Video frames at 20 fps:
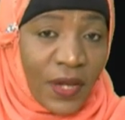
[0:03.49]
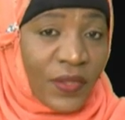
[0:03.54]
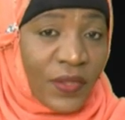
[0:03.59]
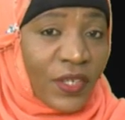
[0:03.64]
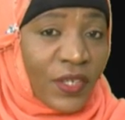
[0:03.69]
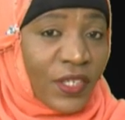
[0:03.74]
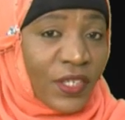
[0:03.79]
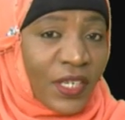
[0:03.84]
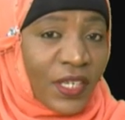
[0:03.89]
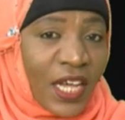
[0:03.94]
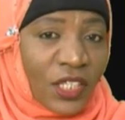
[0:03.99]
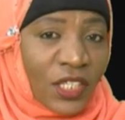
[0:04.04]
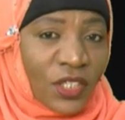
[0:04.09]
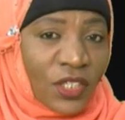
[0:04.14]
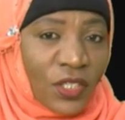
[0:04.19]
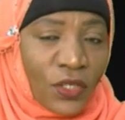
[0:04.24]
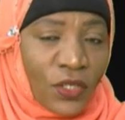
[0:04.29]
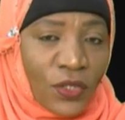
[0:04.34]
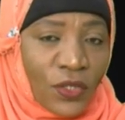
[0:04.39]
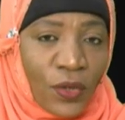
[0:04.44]
under the
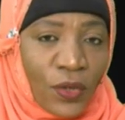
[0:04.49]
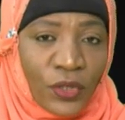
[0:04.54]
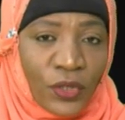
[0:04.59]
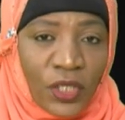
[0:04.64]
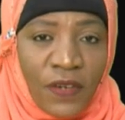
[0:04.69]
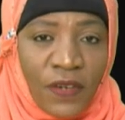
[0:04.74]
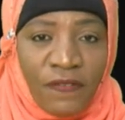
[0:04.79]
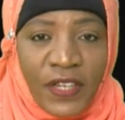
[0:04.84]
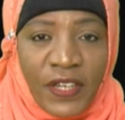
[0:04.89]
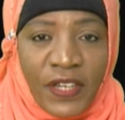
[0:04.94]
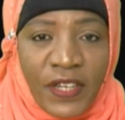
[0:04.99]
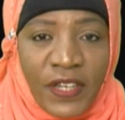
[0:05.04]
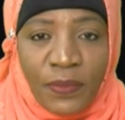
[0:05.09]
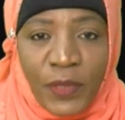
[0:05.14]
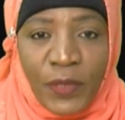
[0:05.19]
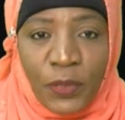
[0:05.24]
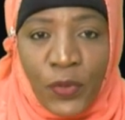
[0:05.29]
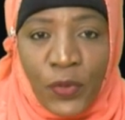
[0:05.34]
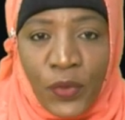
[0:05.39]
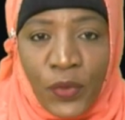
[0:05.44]
National Social
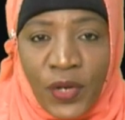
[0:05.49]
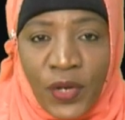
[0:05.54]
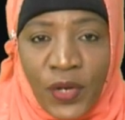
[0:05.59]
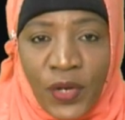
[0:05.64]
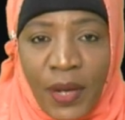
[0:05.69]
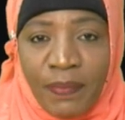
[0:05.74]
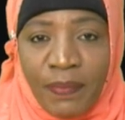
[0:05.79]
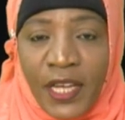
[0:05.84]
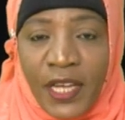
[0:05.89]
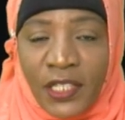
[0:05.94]
Investment Program